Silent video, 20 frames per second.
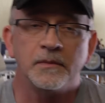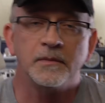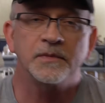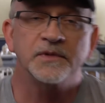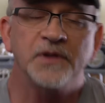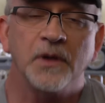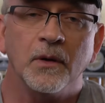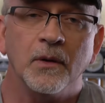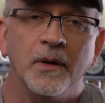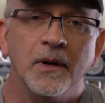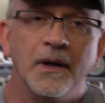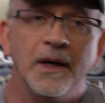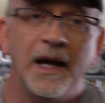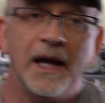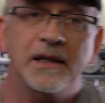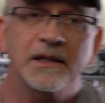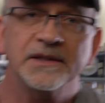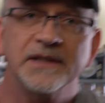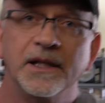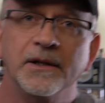So,
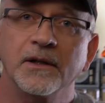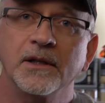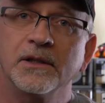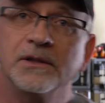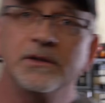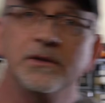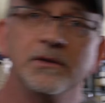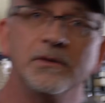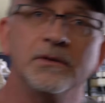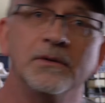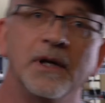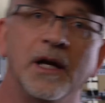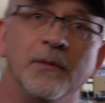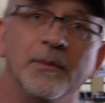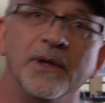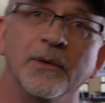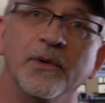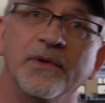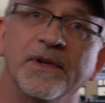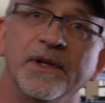Alexander, could you help
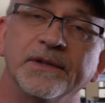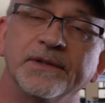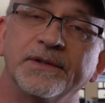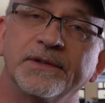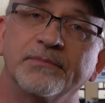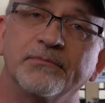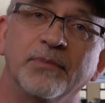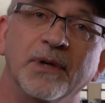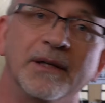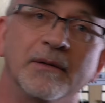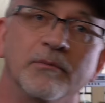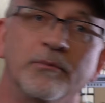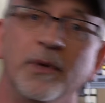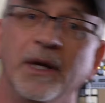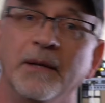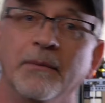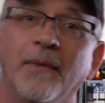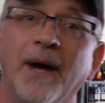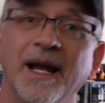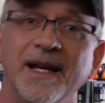me with this?
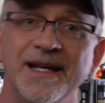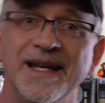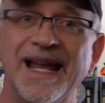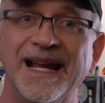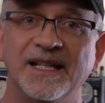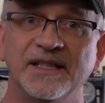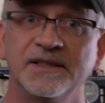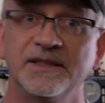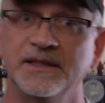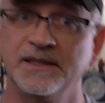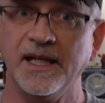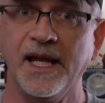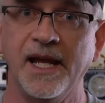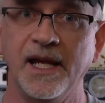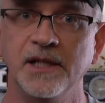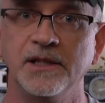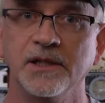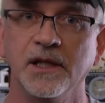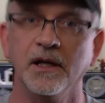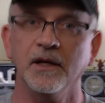Bring my next
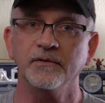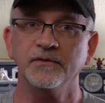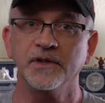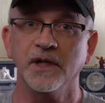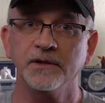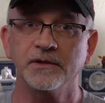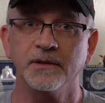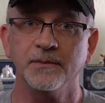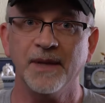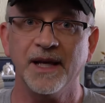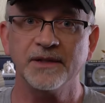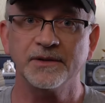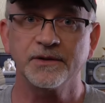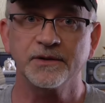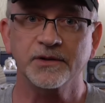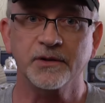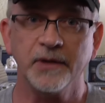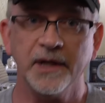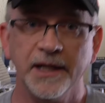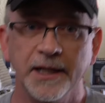stage of Dungeon Master
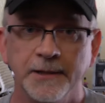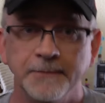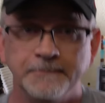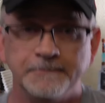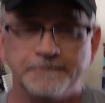screen in?